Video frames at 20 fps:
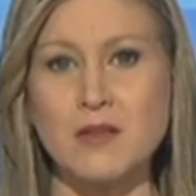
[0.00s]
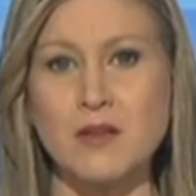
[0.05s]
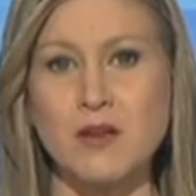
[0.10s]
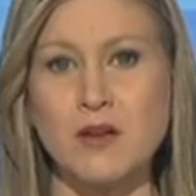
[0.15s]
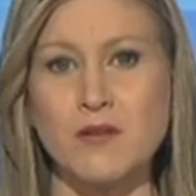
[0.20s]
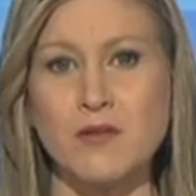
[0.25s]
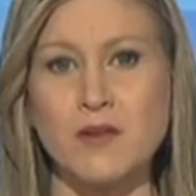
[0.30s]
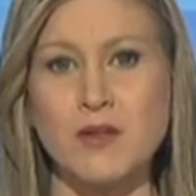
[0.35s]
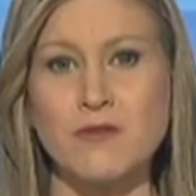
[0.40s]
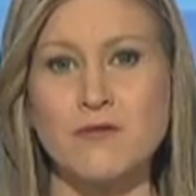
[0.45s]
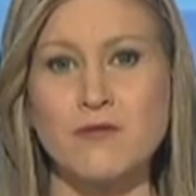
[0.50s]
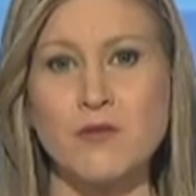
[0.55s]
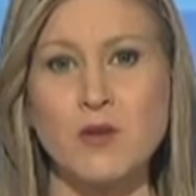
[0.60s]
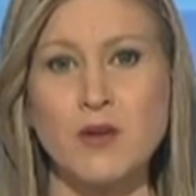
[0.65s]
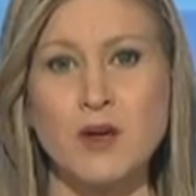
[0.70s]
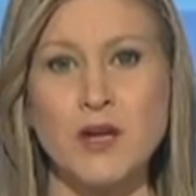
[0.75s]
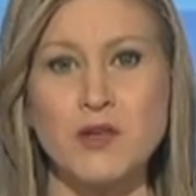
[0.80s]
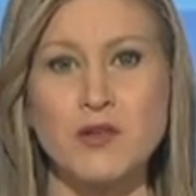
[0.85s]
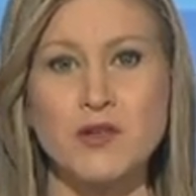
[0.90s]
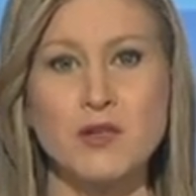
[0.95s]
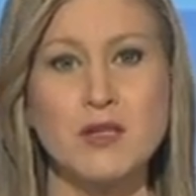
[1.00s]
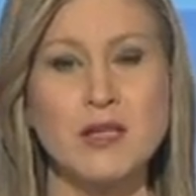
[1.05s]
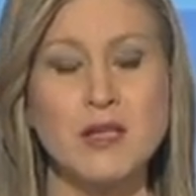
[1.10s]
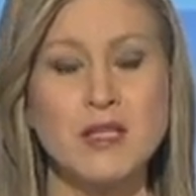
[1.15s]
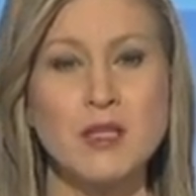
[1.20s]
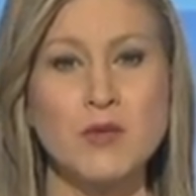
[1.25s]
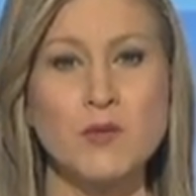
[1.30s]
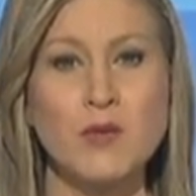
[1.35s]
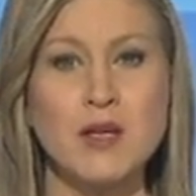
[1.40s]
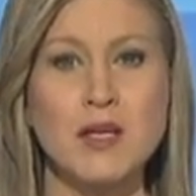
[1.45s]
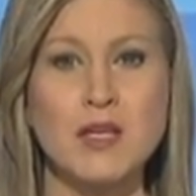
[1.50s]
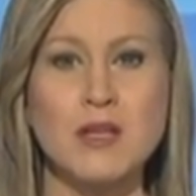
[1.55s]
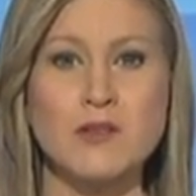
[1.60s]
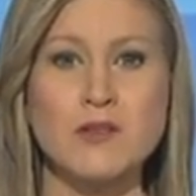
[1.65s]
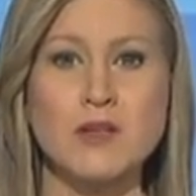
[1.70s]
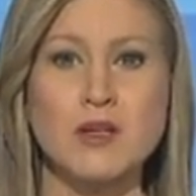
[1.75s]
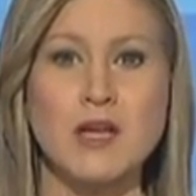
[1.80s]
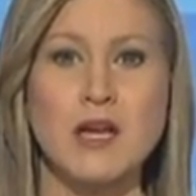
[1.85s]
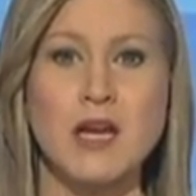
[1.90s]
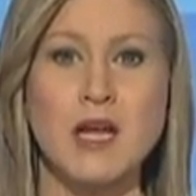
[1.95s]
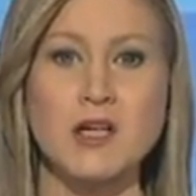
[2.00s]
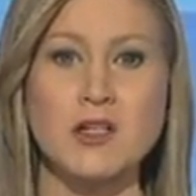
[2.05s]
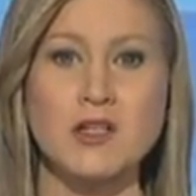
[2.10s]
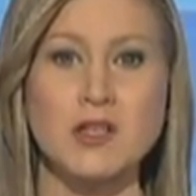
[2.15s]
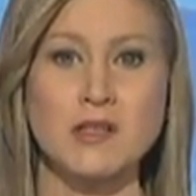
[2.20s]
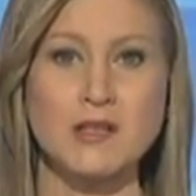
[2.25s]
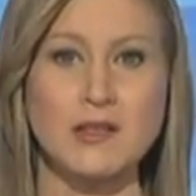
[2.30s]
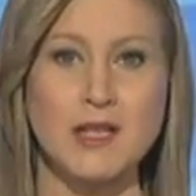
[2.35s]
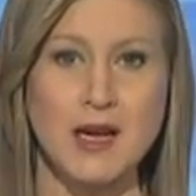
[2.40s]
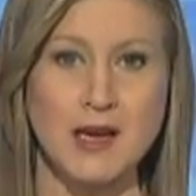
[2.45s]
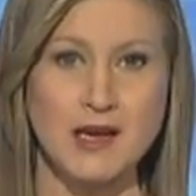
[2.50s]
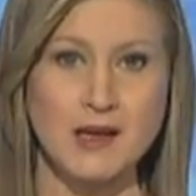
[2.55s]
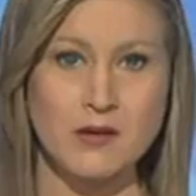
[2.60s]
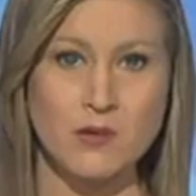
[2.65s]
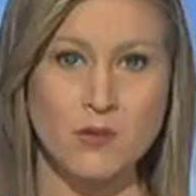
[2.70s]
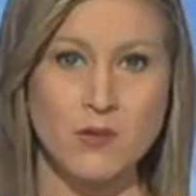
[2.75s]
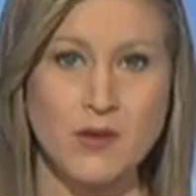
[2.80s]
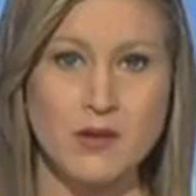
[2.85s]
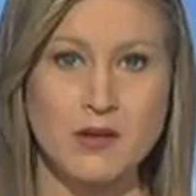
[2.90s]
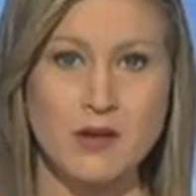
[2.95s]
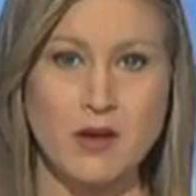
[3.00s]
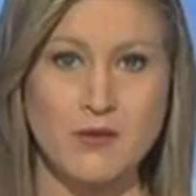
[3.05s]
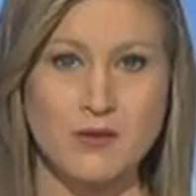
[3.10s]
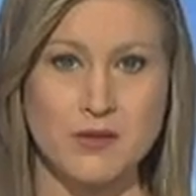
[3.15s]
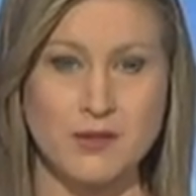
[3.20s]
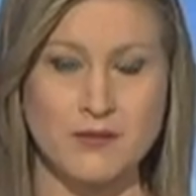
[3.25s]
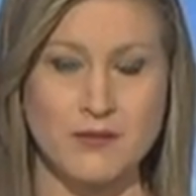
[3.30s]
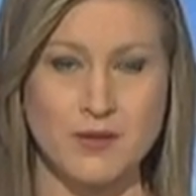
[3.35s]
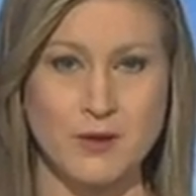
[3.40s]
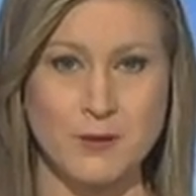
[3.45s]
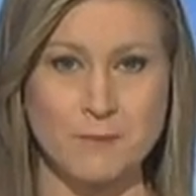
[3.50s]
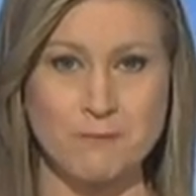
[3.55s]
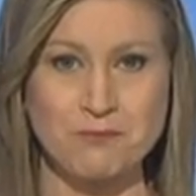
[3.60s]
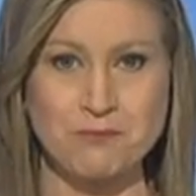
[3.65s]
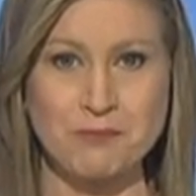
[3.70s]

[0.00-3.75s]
over the 400 kilowatt interconnection line with Kosovo.